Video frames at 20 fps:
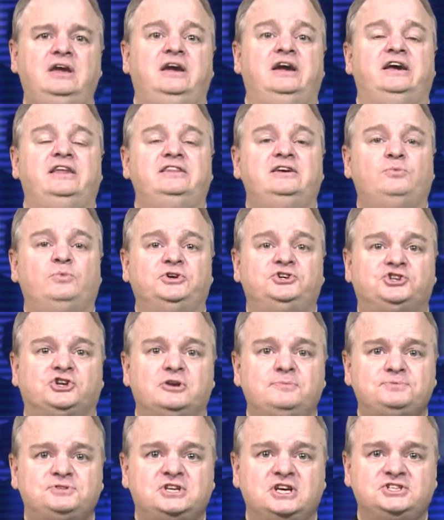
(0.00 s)
and then when
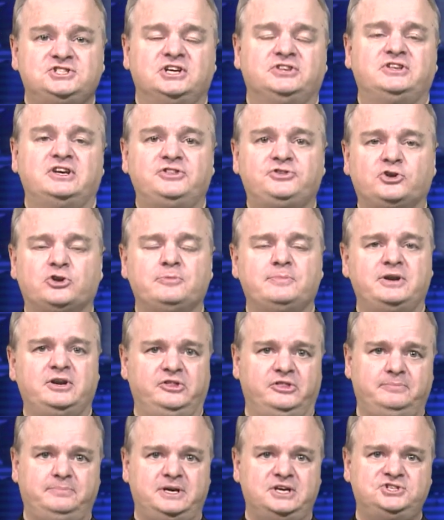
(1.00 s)
Trump says it, they throw him under
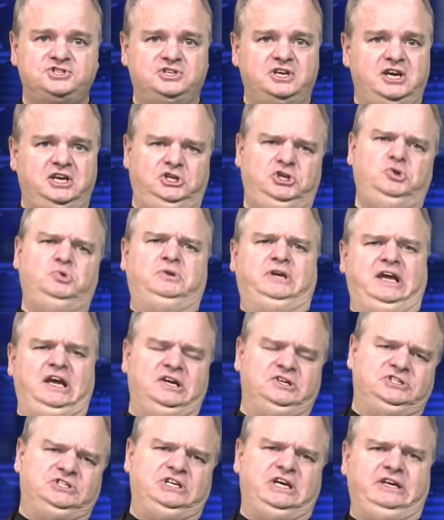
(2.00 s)
the bus saying, you
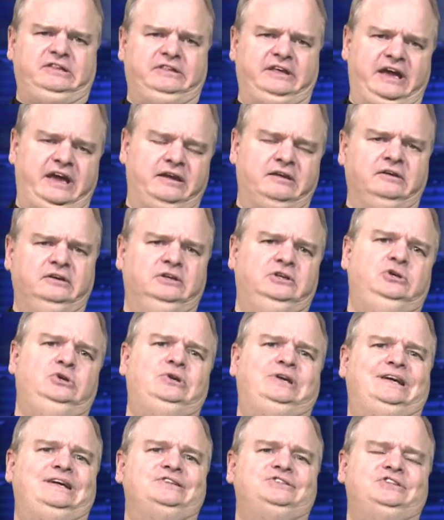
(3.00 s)
can't say that. You
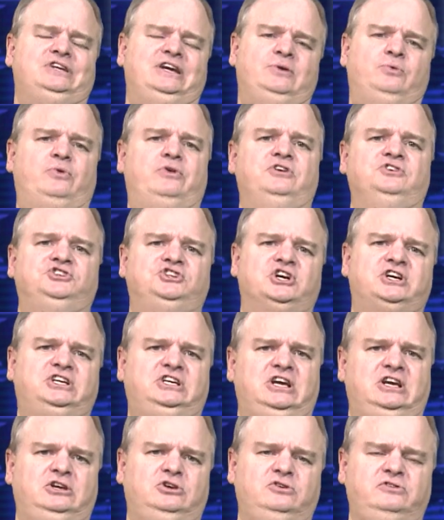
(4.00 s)
can't say we're
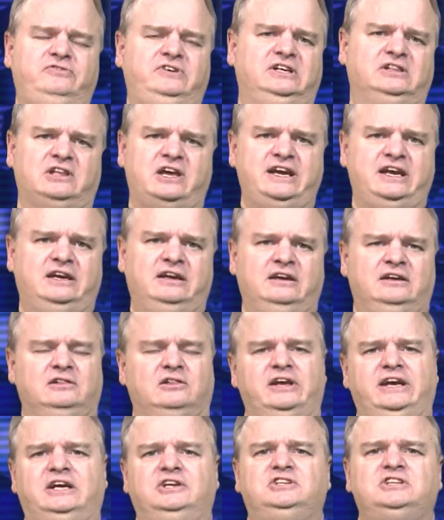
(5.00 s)
injecting UV light
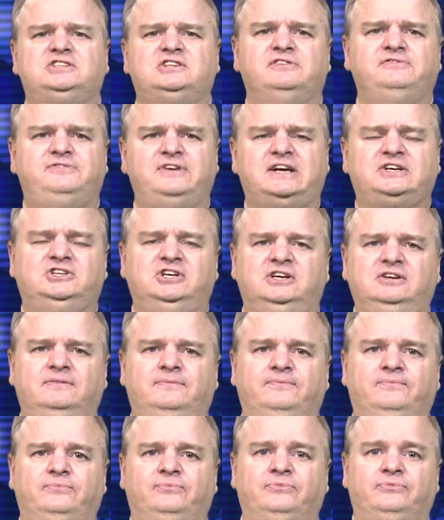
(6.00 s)
like a disinfectant.
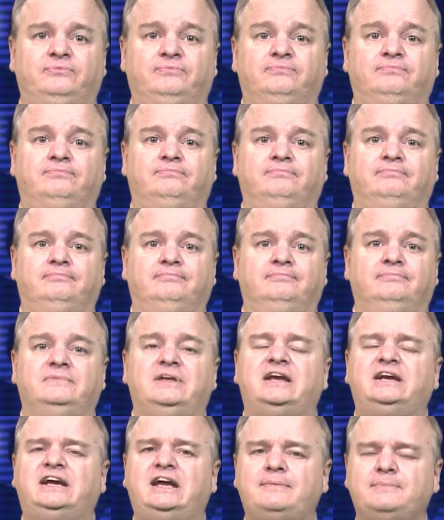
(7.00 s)

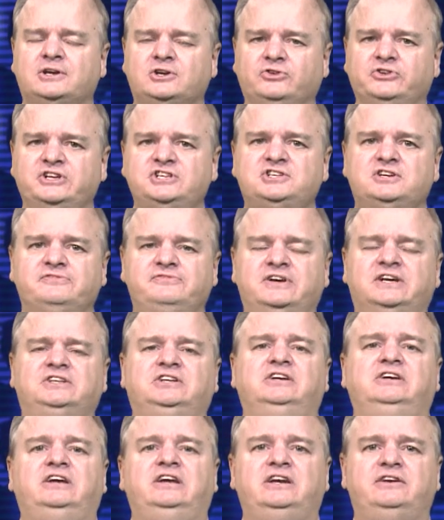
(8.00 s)
Not a chemical
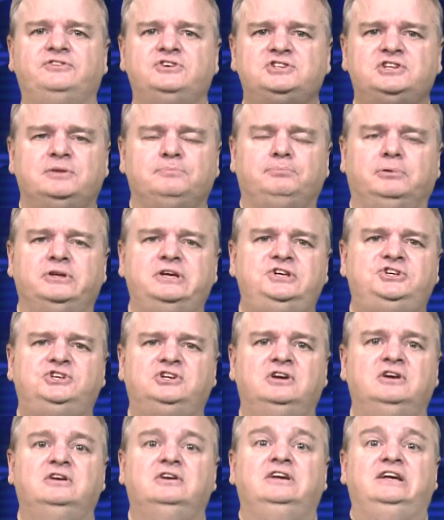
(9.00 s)
disinfectant. He never said bleach.
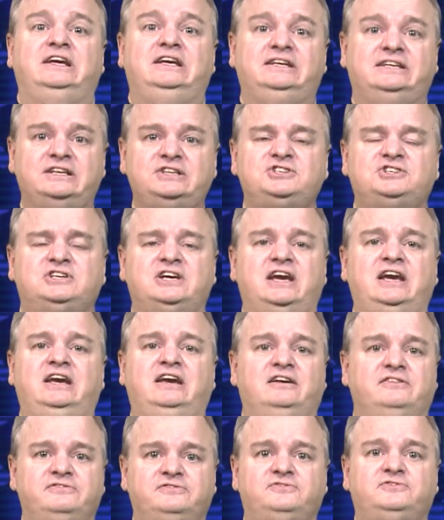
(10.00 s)
He did say
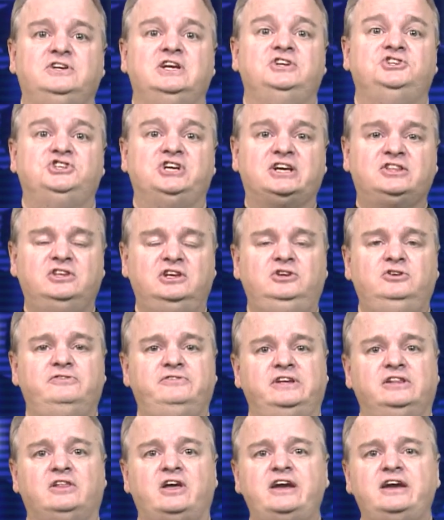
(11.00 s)
inject the
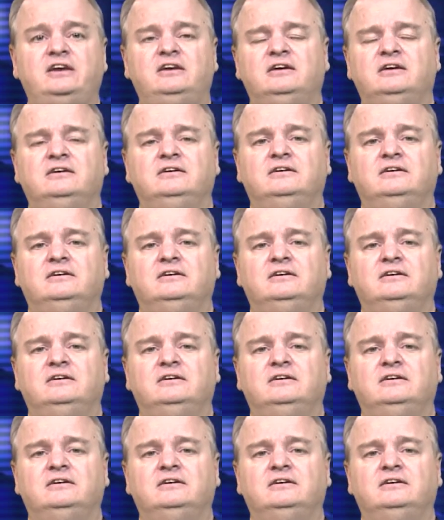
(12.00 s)
UV light.